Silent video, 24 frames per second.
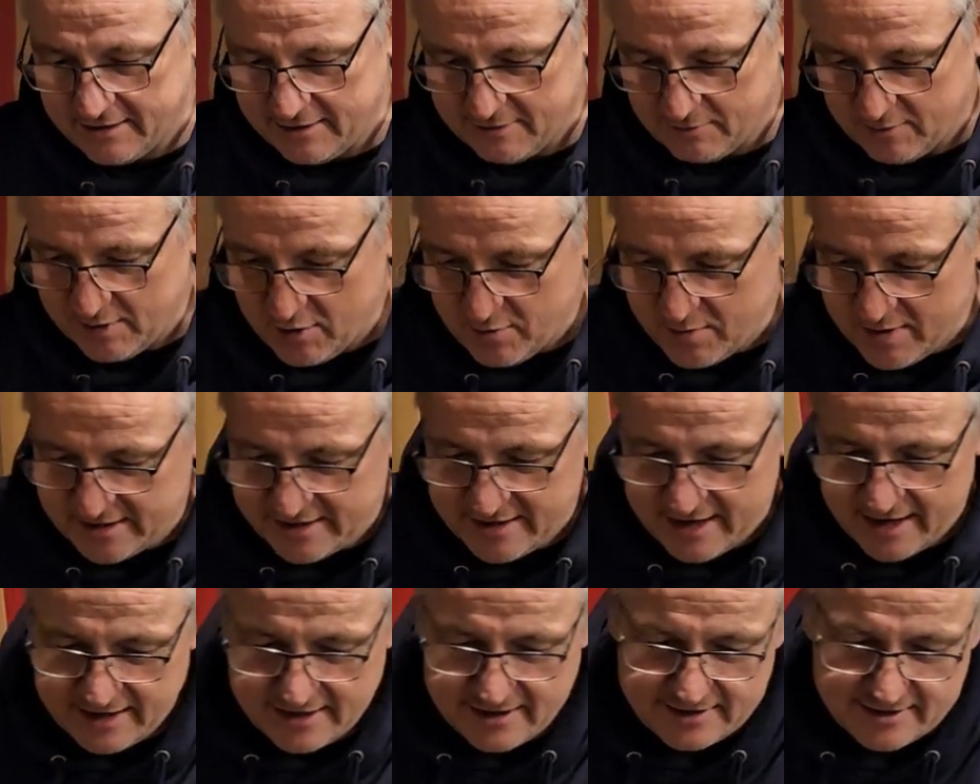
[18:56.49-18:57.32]
will be
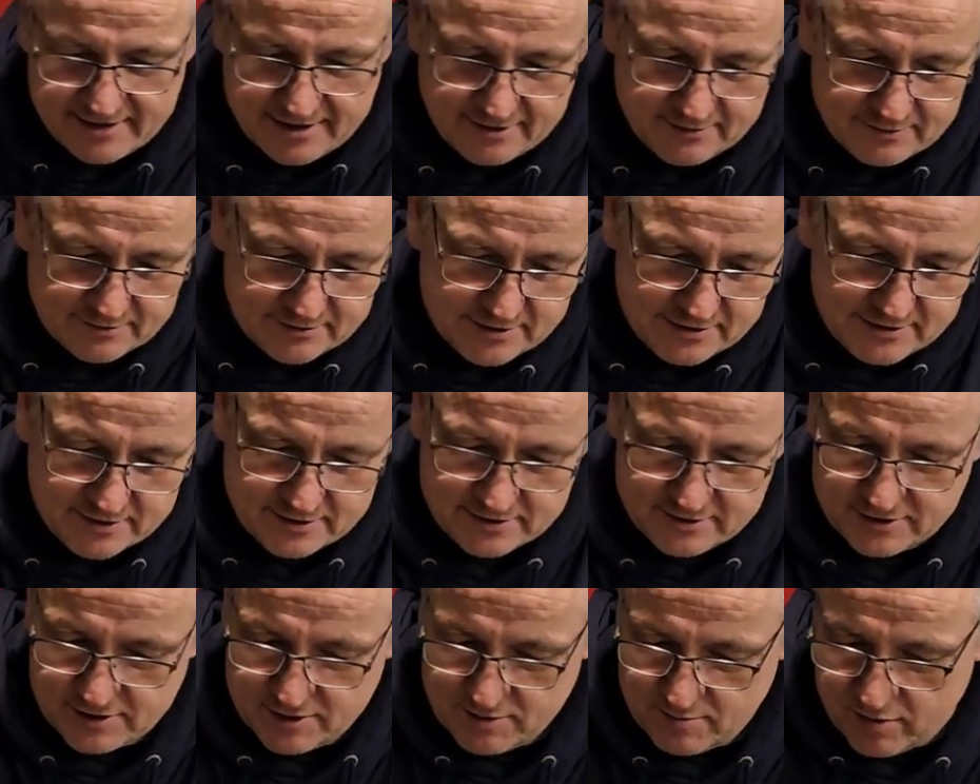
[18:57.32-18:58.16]
taken
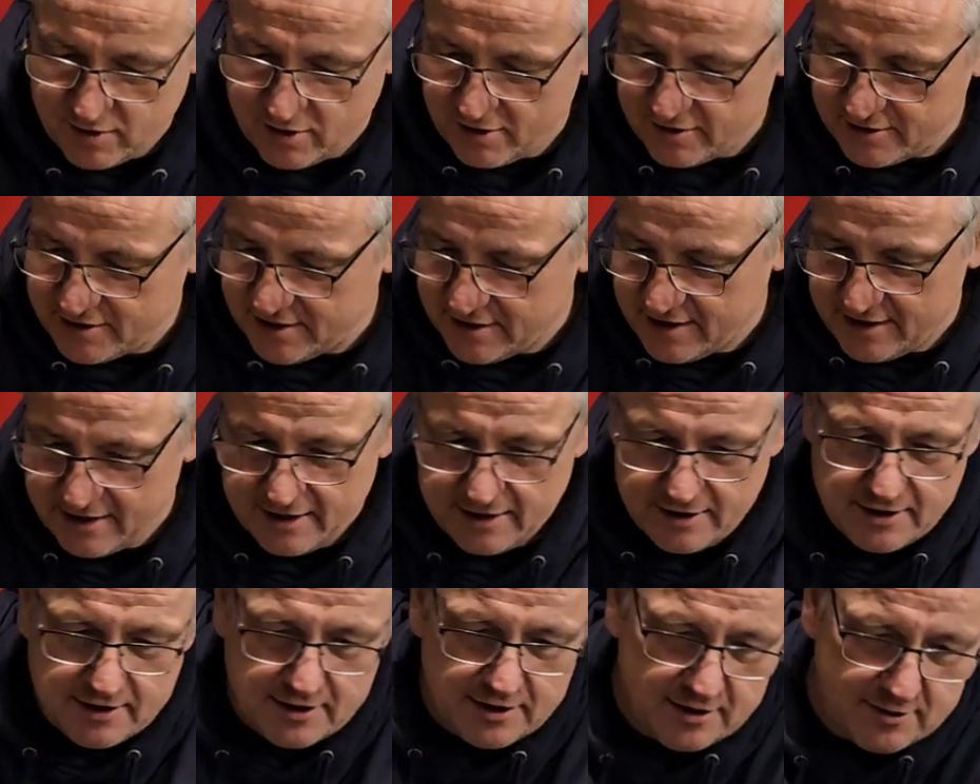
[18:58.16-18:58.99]
down to the plot.
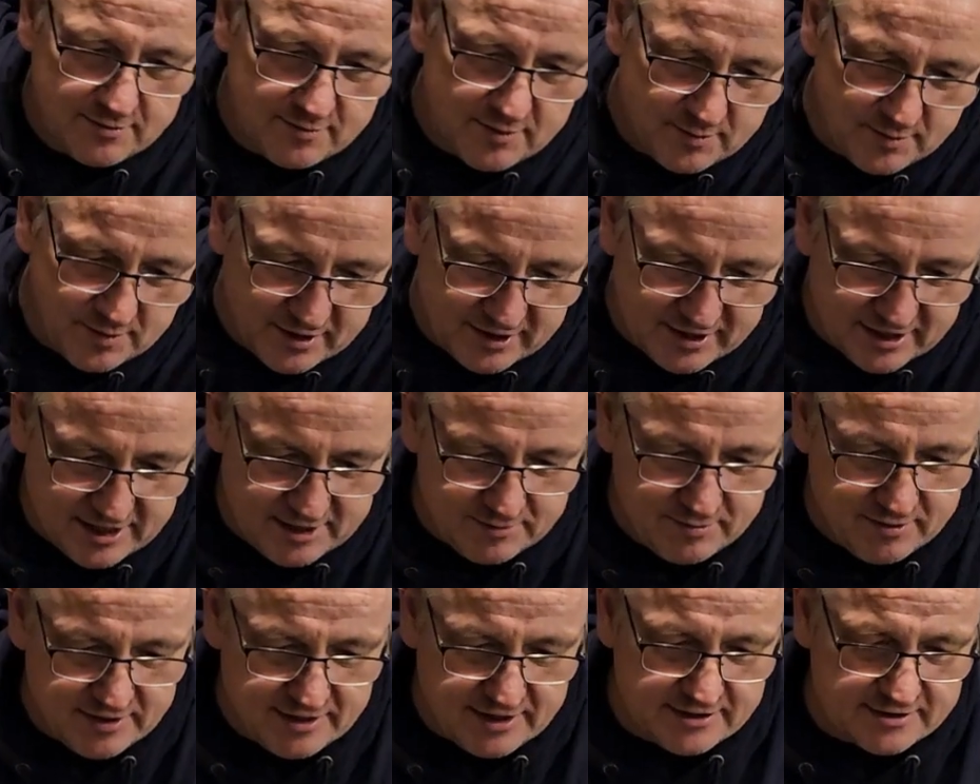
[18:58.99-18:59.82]
I'm not
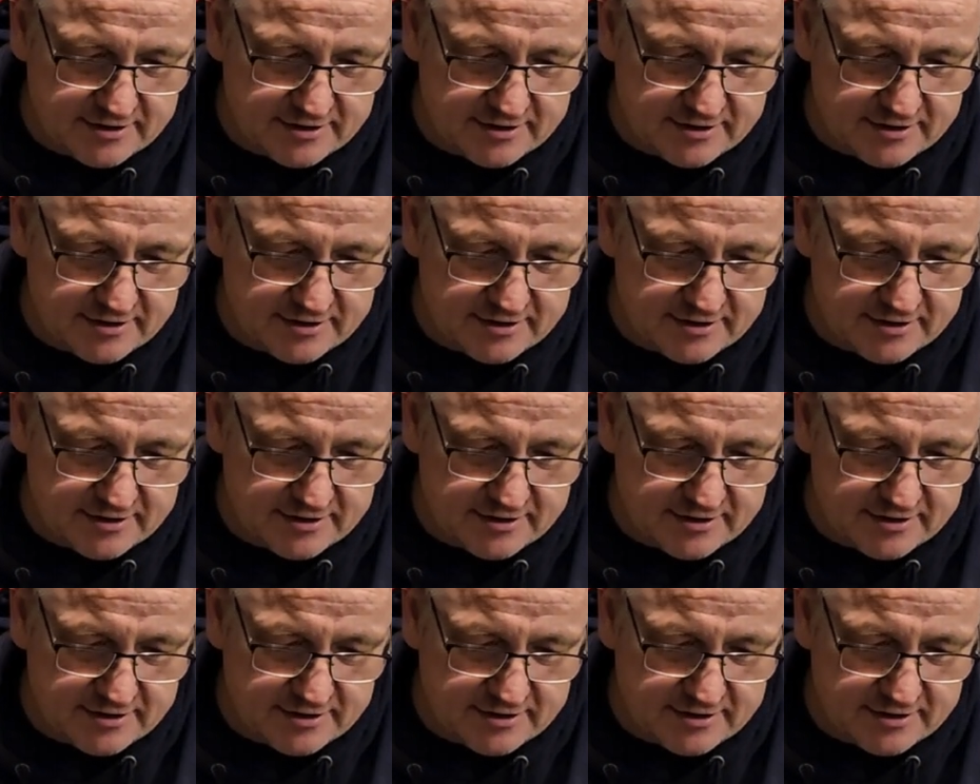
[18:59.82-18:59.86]
keeping